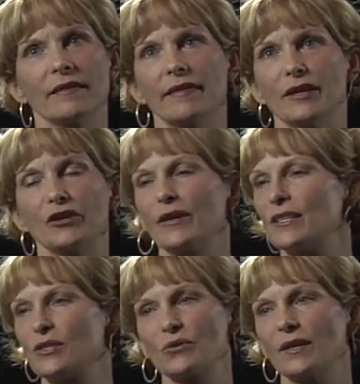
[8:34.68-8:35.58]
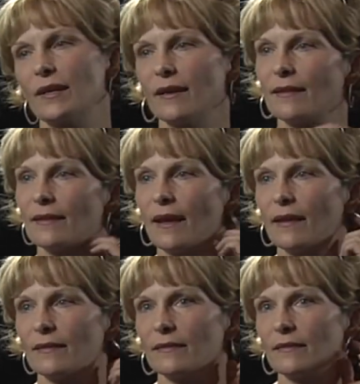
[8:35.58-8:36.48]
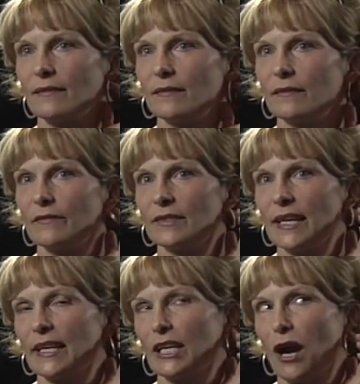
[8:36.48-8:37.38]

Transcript: theater history and taking